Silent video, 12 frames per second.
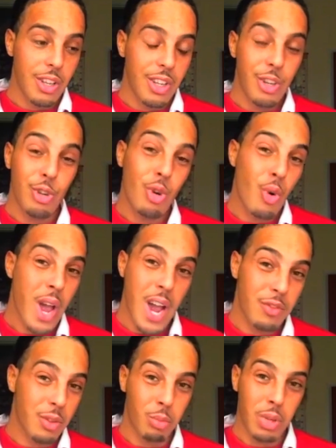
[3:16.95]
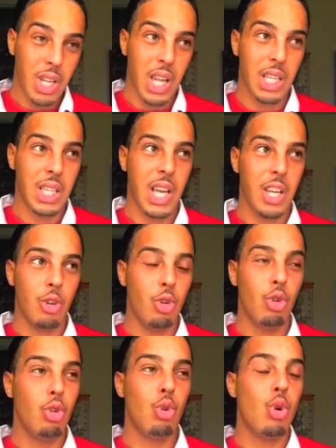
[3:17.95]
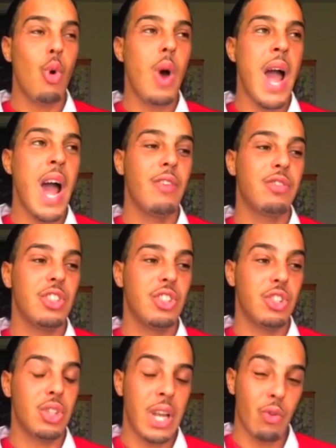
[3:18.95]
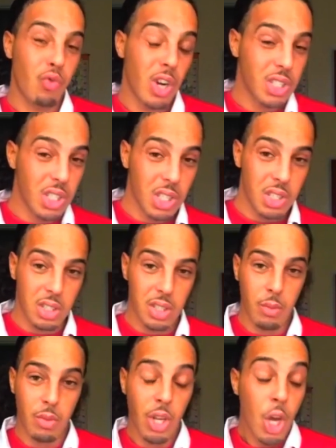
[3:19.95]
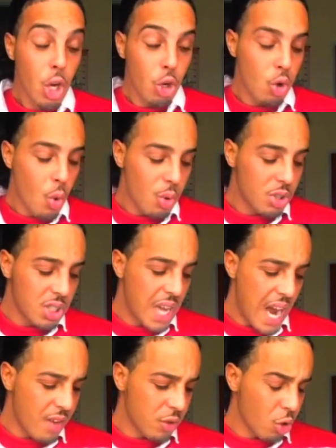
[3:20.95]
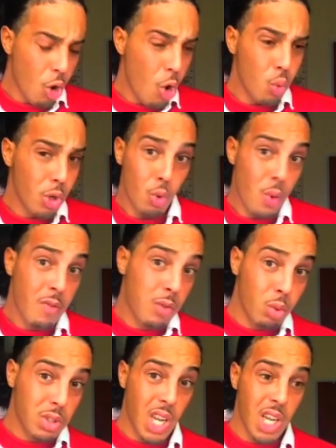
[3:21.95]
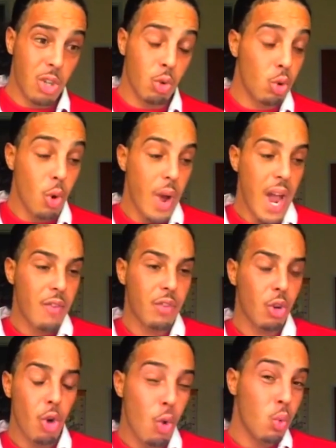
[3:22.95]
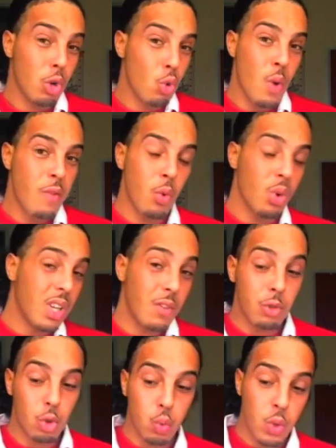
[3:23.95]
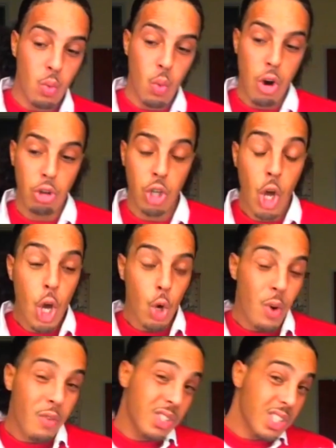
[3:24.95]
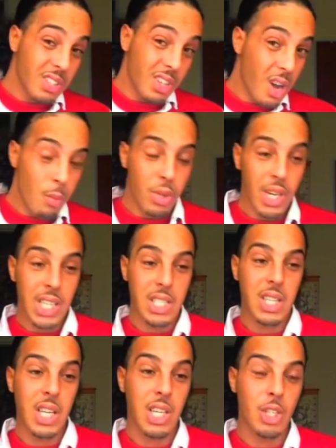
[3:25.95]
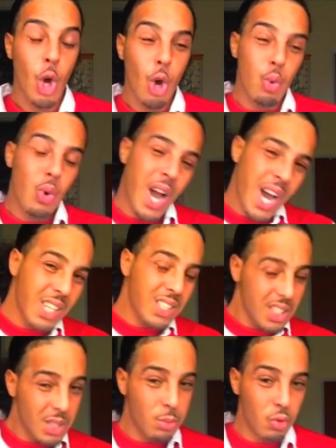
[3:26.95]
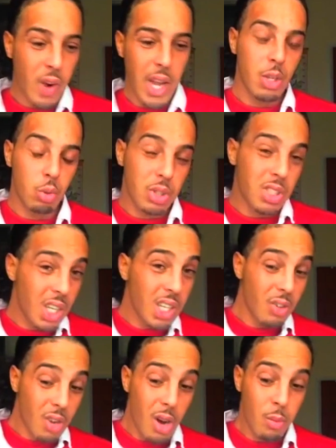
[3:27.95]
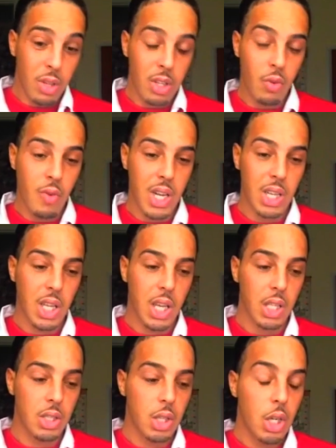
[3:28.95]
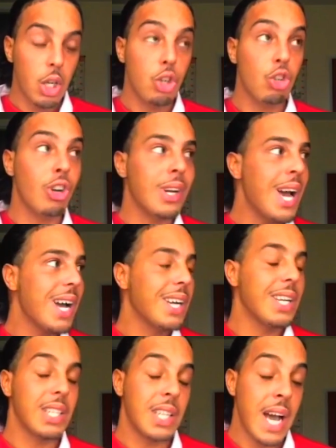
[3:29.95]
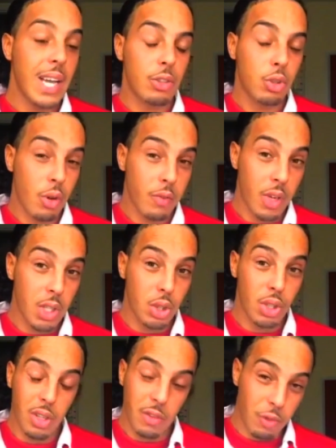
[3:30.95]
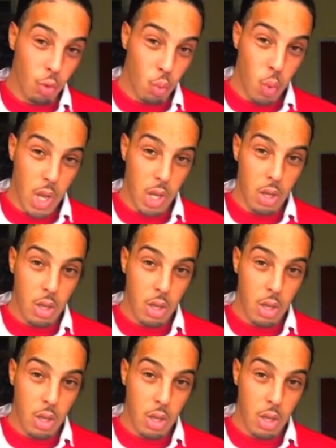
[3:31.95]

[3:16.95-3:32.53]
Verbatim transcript: you don't have to be like that. You you don't have to just like rush into something. You don't just have to go with whoever will take you. You don't have to go with whoever will give you sweet words, whoever says a couple nice things, who kind of seems right, who's saying a couple of the right things. You're not going to die of starvation if you wait.